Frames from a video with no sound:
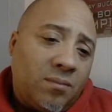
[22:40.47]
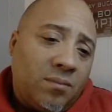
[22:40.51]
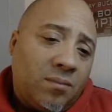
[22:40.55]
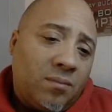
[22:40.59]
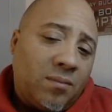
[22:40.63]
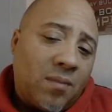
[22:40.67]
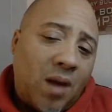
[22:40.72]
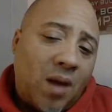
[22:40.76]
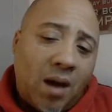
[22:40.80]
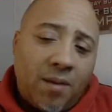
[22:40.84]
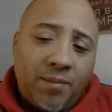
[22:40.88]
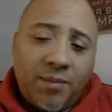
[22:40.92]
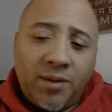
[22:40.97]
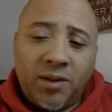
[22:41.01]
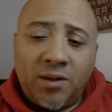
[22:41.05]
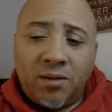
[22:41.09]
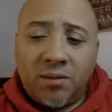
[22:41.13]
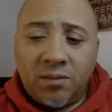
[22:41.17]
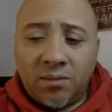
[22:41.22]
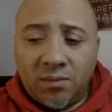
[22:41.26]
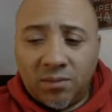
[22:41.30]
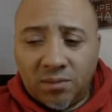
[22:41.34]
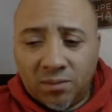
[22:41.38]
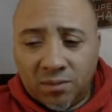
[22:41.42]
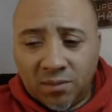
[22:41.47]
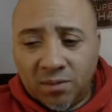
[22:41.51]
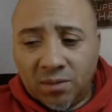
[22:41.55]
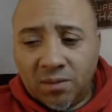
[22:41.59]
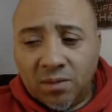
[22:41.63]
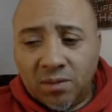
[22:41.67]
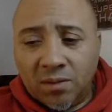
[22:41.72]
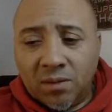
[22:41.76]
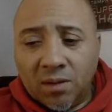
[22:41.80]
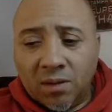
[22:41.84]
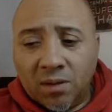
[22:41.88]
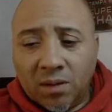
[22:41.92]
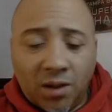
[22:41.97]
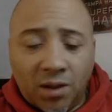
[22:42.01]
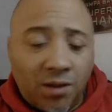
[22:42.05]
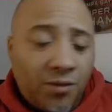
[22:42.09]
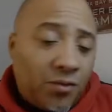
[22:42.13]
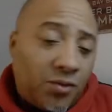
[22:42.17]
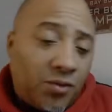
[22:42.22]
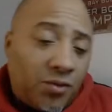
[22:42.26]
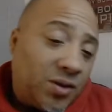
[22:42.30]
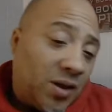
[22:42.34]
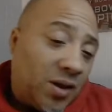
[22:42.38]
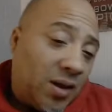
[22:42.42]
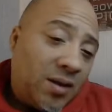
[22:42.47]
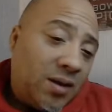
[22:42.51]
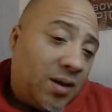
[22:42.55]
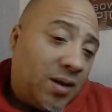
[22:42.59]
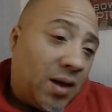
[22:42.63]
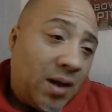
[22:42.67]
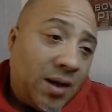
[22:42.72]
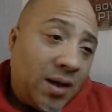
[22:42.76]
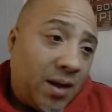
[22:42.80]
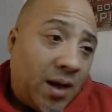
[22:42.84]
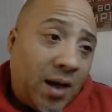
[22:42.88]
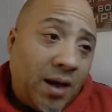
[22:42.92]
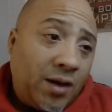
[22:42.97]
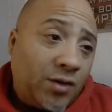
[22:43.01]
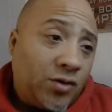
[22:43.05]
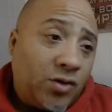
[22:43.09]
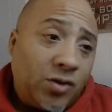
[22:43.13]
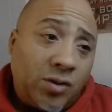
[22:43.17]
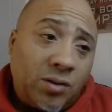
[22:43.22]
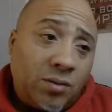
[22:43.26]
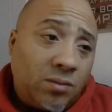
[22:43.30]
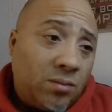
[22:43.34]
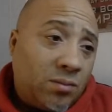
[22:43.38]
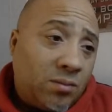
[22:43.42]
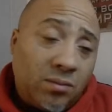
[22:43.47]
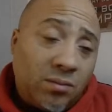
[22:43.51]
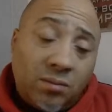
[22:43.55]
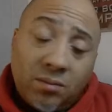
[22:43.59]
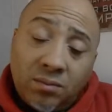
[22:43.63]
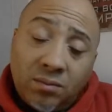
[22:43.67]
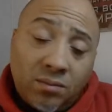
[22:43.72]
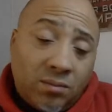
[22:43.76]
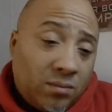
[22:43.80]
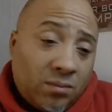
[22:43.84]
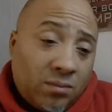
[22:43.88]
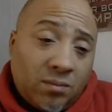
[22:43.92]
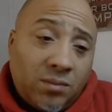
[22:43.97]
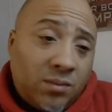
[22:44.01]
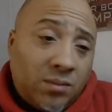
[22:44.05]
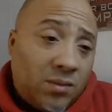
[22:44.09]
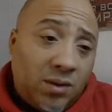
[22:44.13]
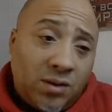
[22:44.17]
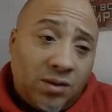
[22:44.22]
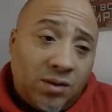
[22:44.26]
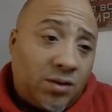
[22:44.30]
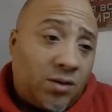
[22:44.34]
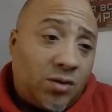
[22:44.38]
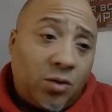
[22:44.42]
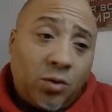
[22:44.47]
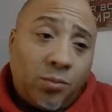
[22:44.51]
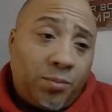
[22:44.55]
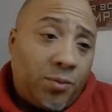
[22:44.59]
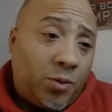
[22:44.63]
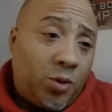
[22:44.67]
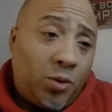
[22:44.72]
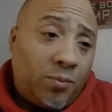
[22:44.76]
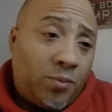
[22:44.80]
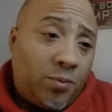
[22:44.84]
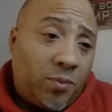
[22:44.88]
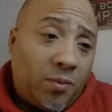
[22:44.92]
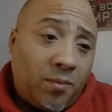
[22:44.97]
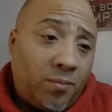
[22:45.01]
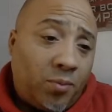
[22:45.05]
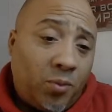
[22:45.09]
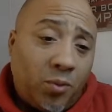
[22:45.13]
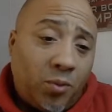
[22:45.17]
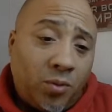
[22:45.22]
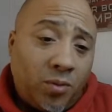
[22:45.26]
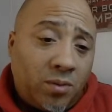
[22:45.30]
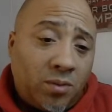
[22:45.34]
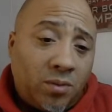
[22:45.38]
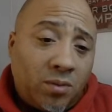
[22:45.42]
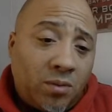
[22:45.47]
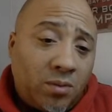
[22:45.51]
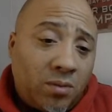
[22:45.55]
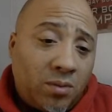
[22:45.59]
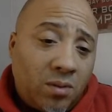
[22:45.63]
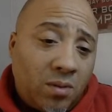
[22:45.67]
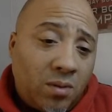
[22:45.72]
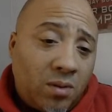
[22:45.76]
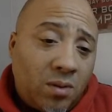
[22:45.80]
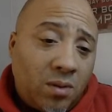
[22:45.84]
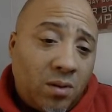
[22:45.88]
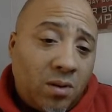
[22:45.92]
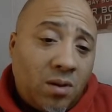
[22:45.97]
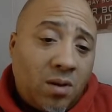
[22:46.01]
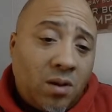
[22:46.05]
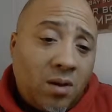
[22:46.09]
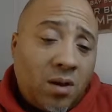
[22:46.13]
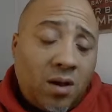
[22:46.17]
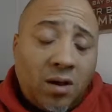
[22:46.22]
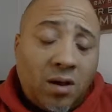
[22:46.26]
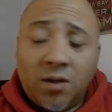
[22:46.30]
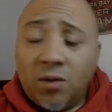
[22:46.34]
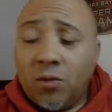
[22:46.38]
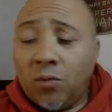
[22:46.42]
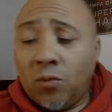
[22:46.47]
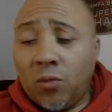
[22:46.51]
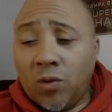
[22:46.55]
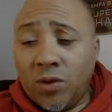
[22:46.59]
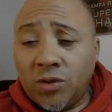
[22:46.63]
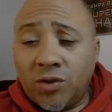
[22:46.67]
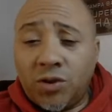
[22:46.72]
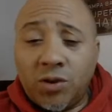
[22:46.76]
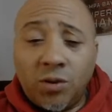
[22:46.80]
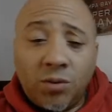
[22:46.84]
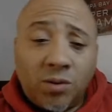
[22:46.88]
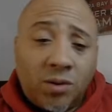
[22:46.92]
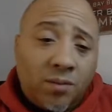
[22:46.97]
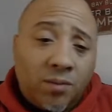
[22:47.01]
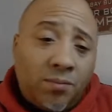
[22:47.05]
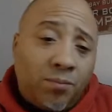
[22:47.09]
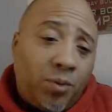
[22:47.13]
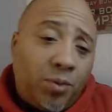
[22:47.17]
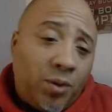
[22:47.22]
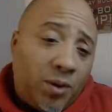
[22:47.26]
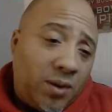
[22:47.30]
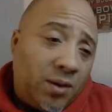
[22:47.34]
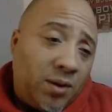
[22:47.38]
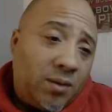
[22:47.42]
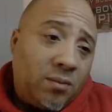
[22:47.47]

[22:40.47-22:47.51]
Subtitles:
I mean, understanding that action is super duper important. And then once you can put it